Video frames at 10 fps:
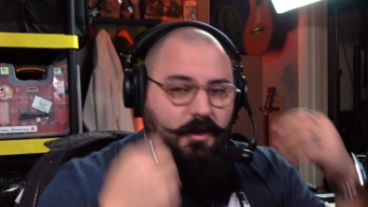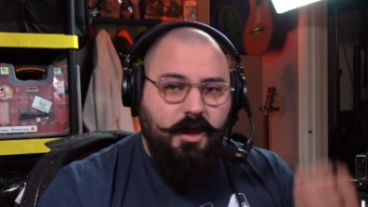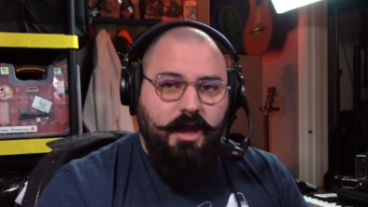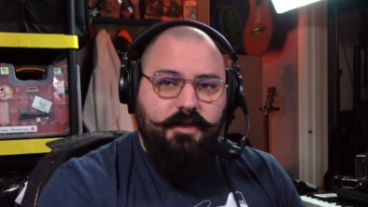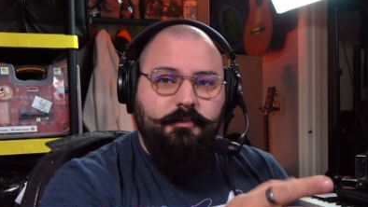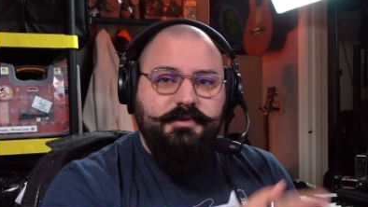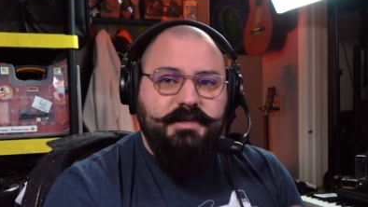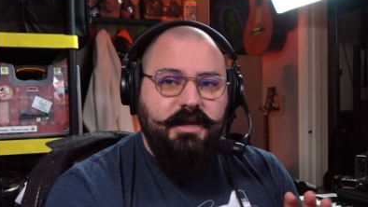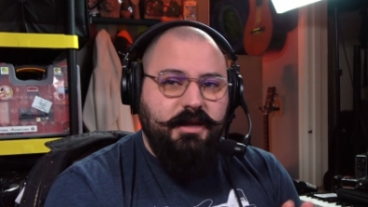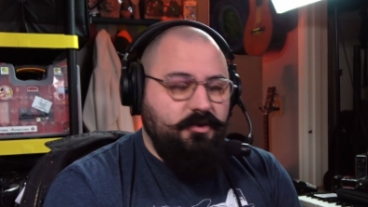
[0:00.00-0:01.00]
I almost
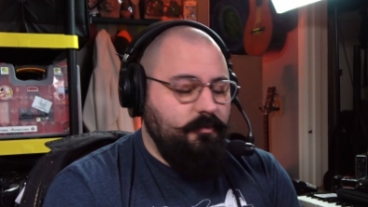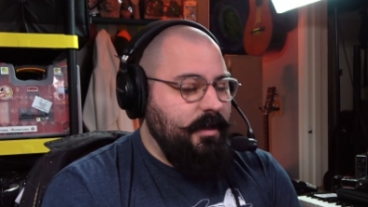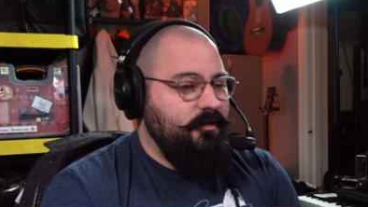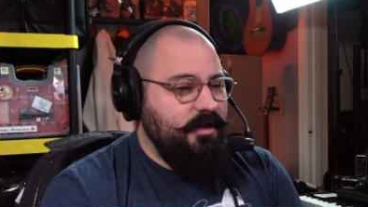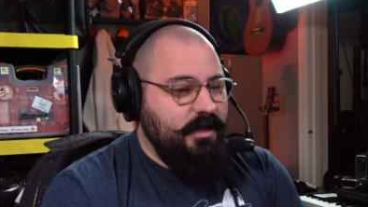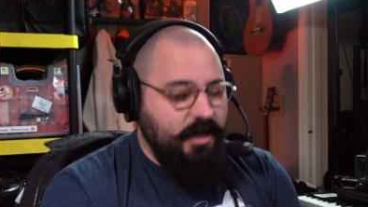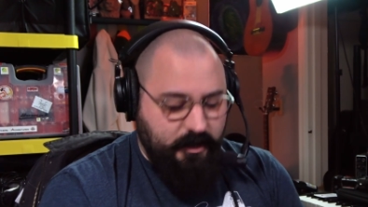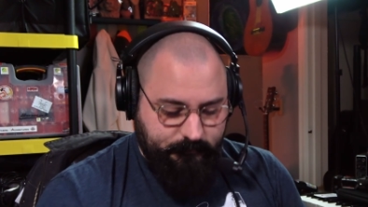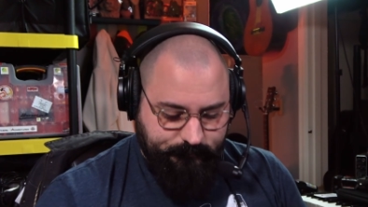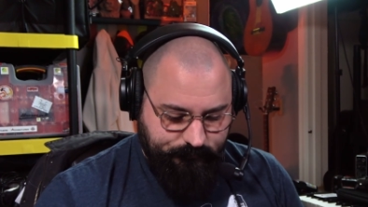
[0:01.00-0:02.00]
think I can do better than he
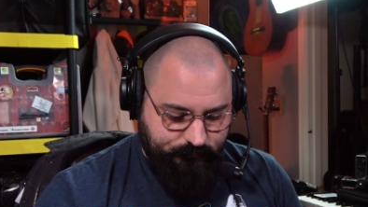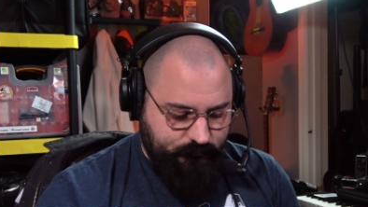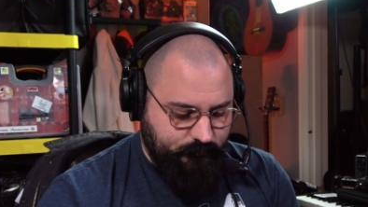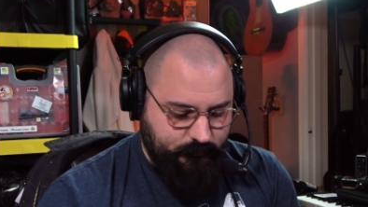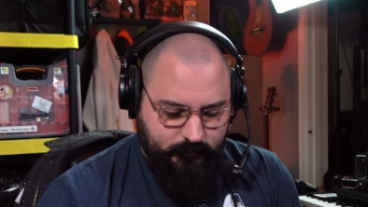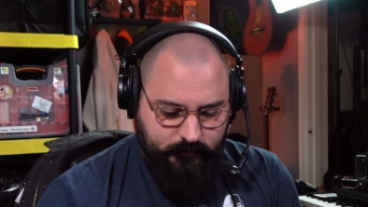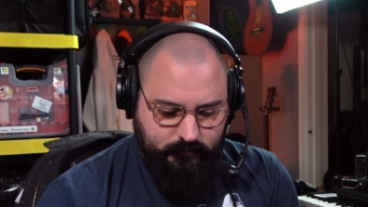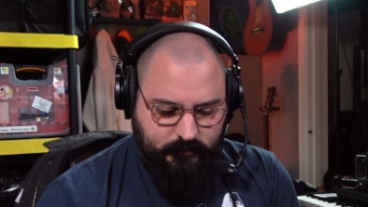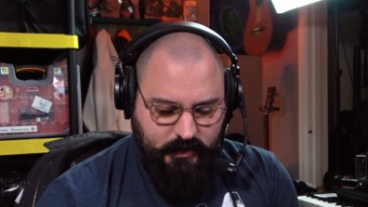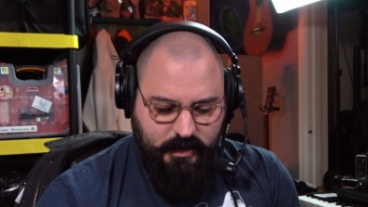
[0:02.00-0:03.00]
can.
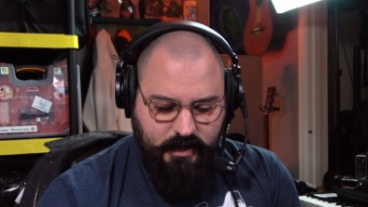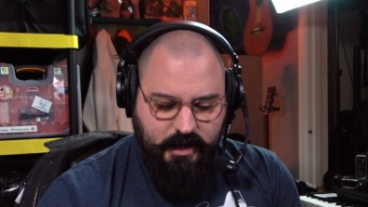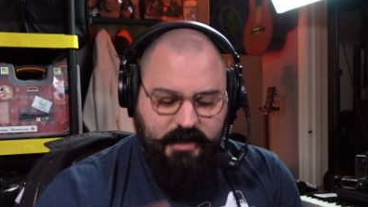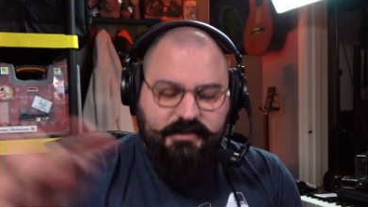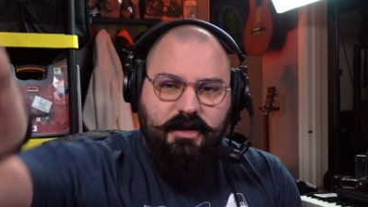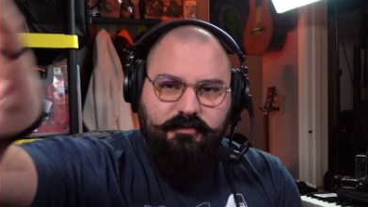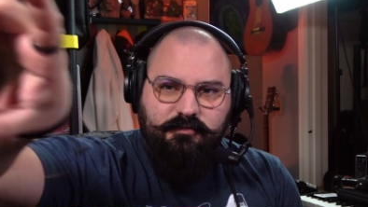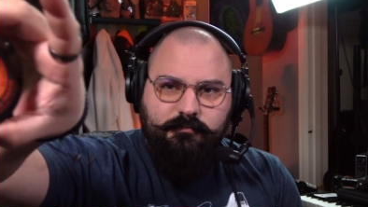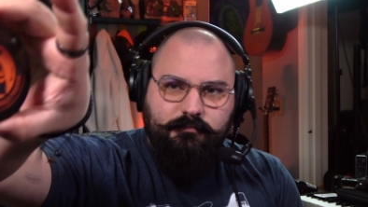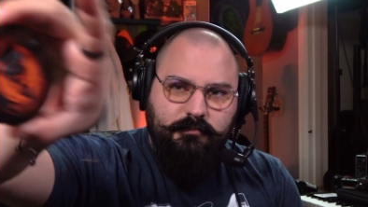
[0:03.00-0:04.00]
Hats off.
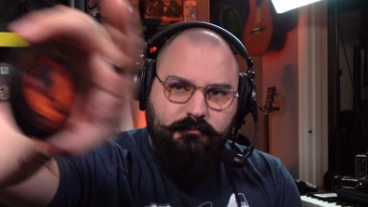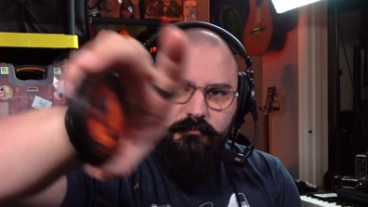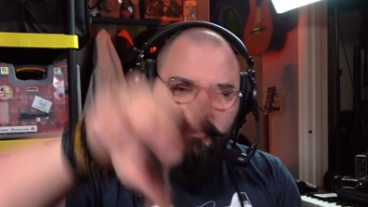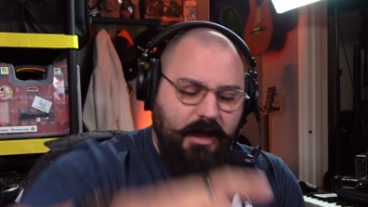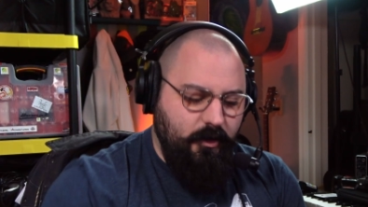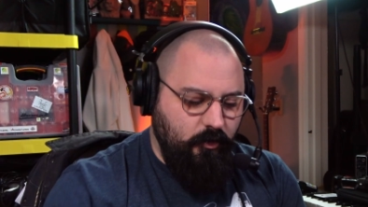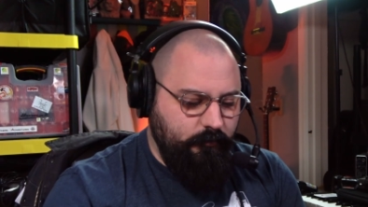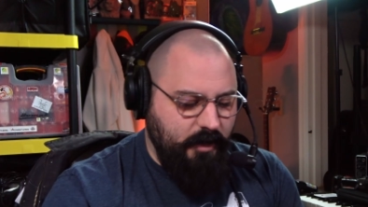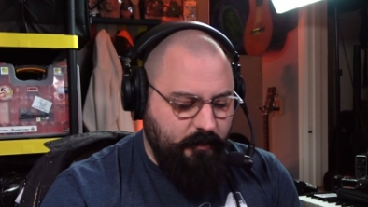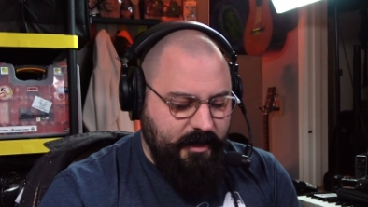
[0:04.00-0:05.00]
High
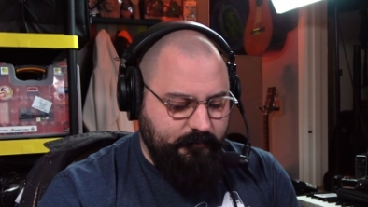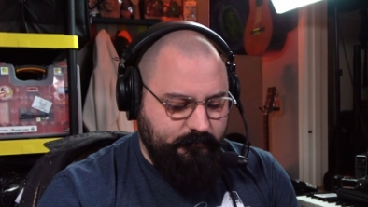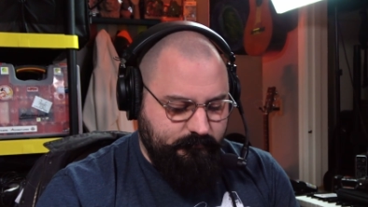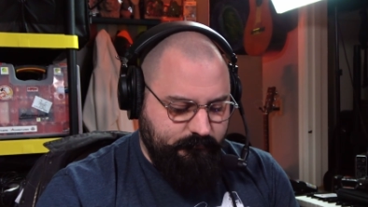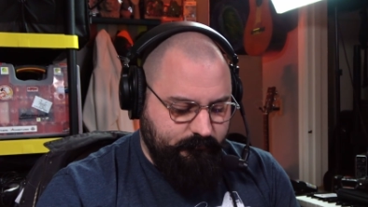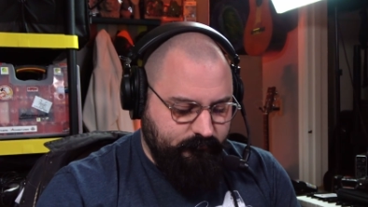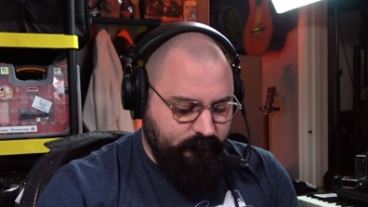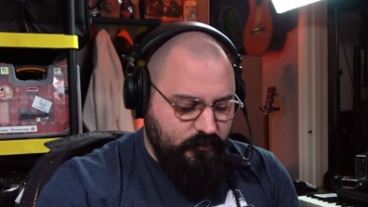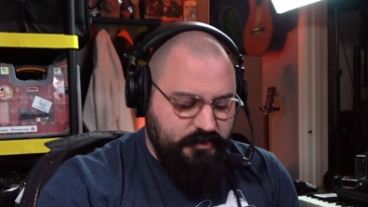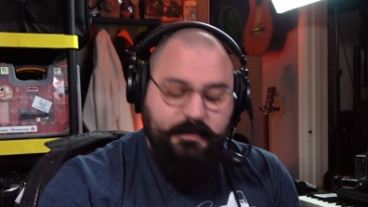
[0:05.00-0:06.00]
hold pomade.
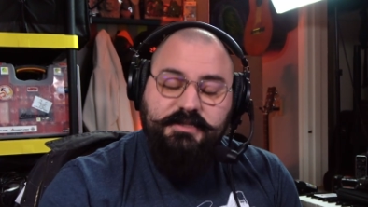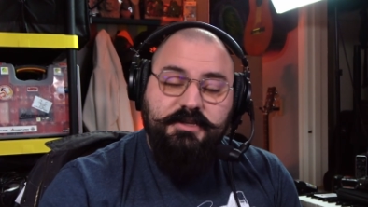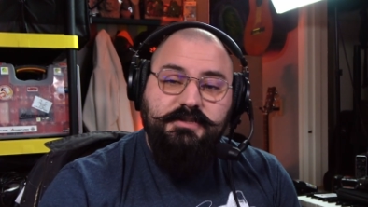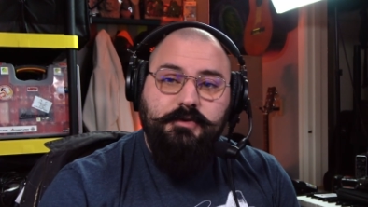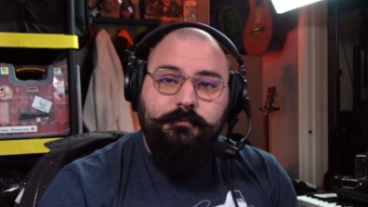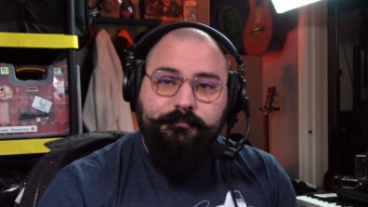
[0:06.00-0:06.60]
Smells good, too.